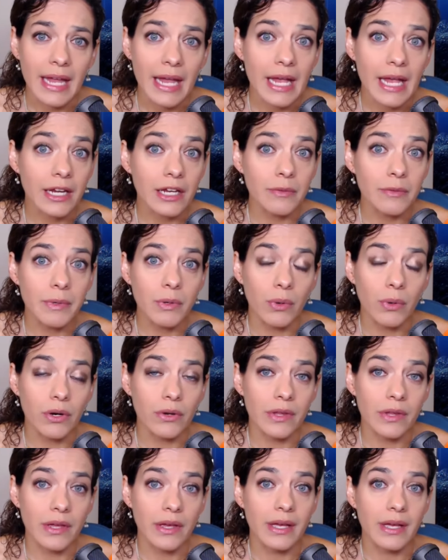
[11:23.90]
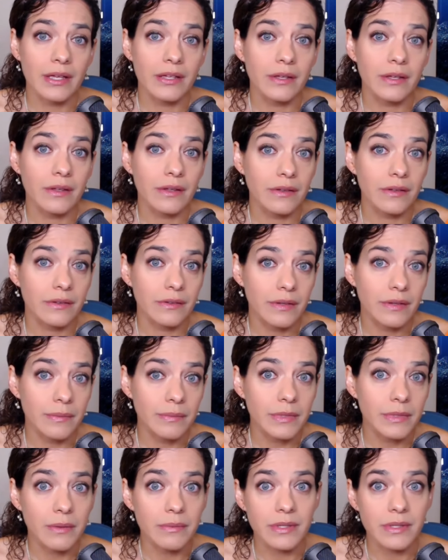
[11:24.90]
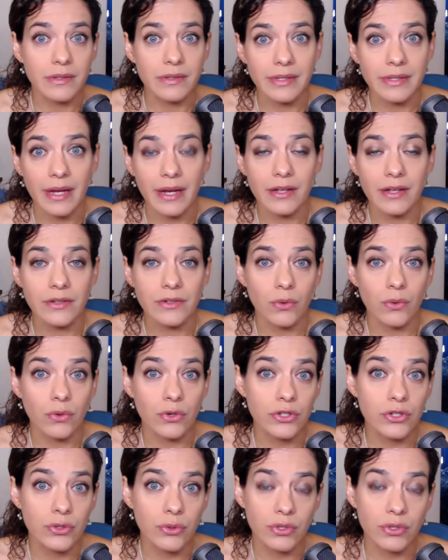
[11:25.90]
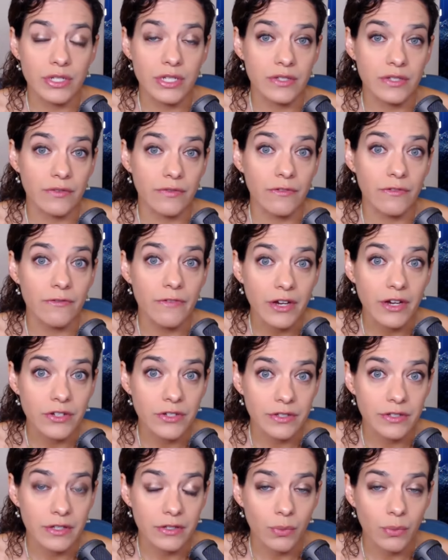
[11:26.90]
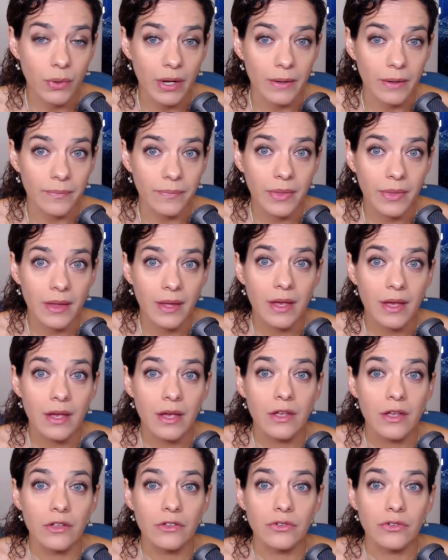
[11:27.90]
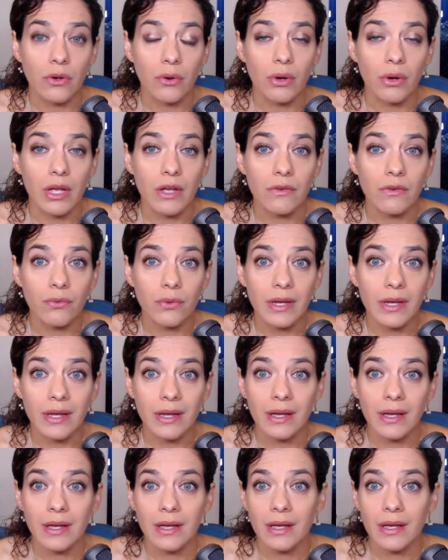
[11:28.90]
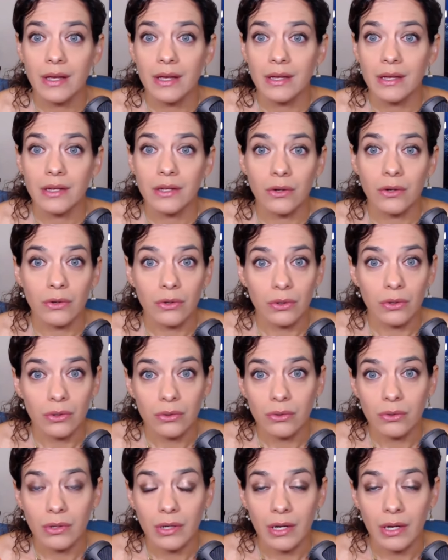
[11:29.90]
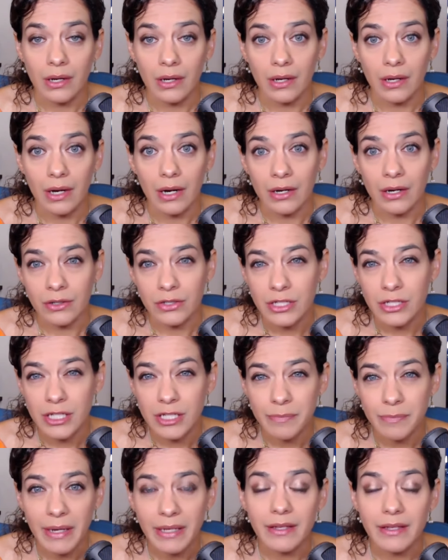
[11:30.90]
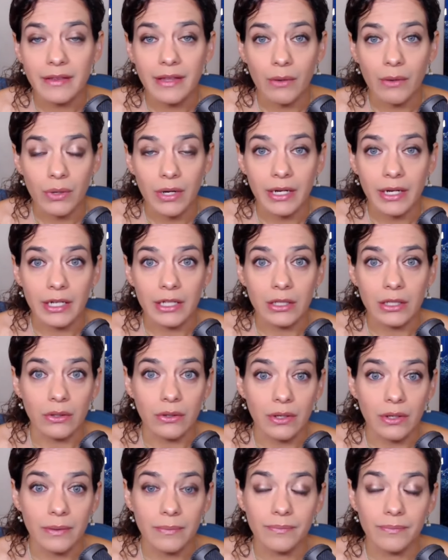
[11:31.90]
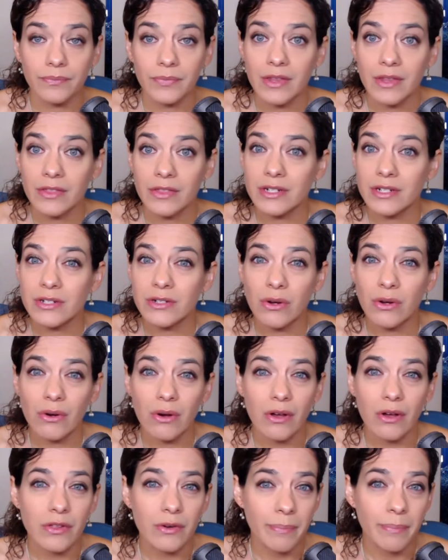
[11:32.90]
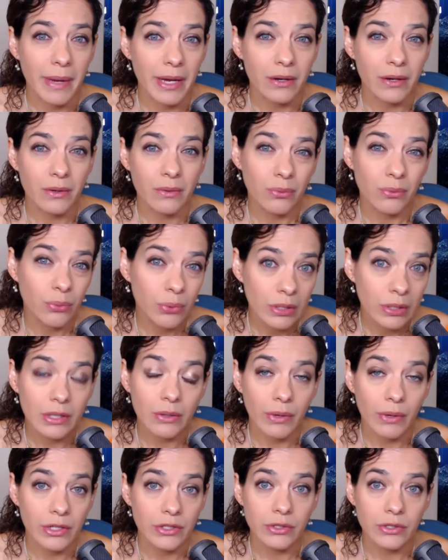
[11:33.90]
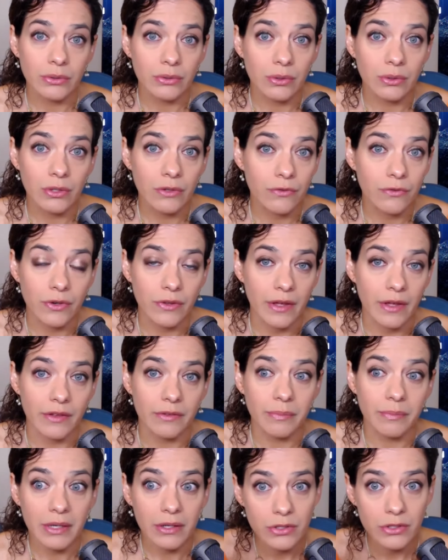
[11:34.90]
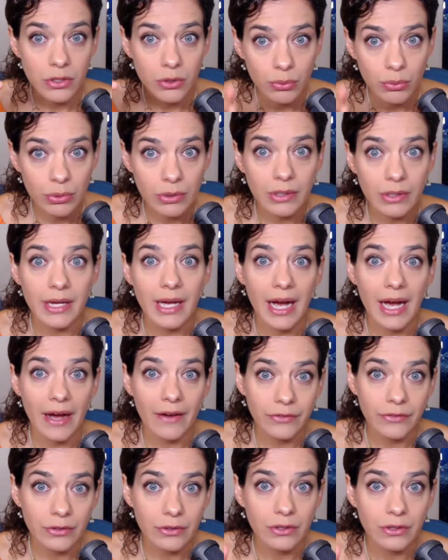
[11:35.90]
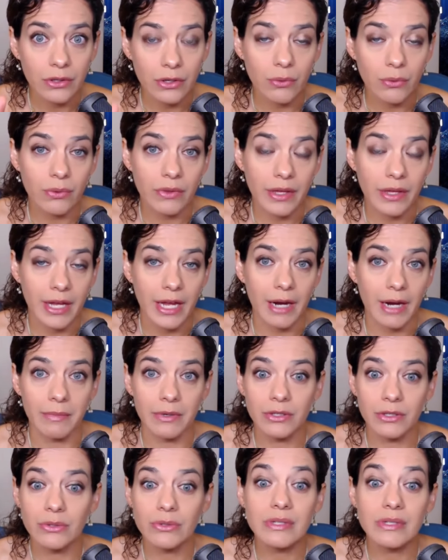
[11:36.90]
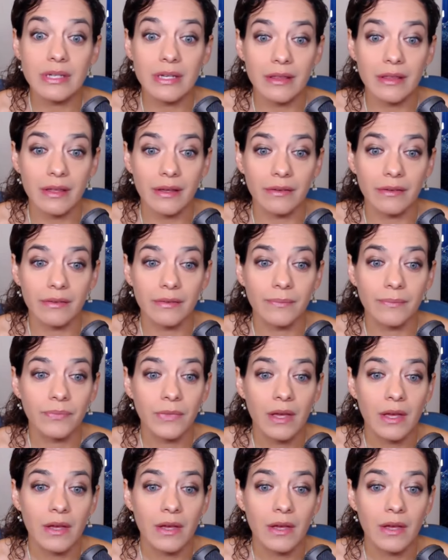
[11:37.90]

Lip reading: And it can be one of the symptoms and signs or sources of infections as well. So if we, are suspecting that we're going to look, there's no other better really way to look for this because you really have to look with the camera to see this.